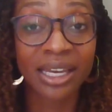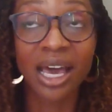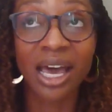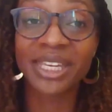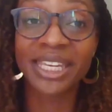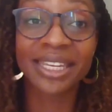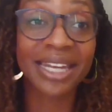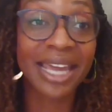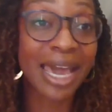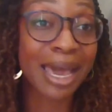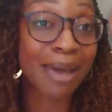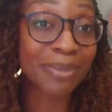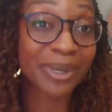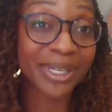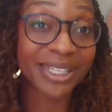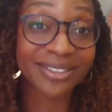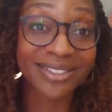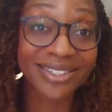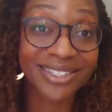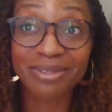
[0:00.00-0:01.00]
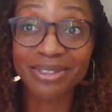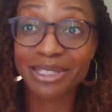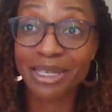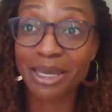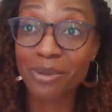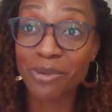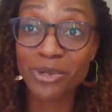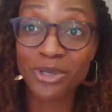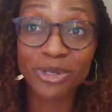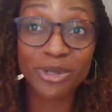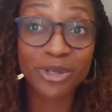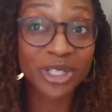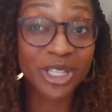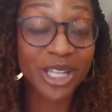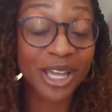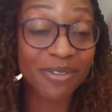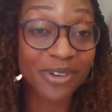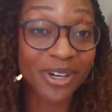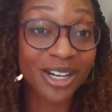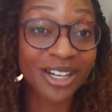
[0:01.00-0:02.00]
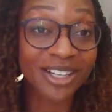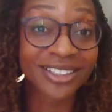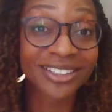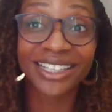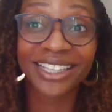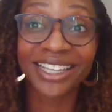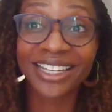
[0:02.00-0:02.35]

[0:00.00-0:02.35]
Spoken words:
It happens. Scammers are clever.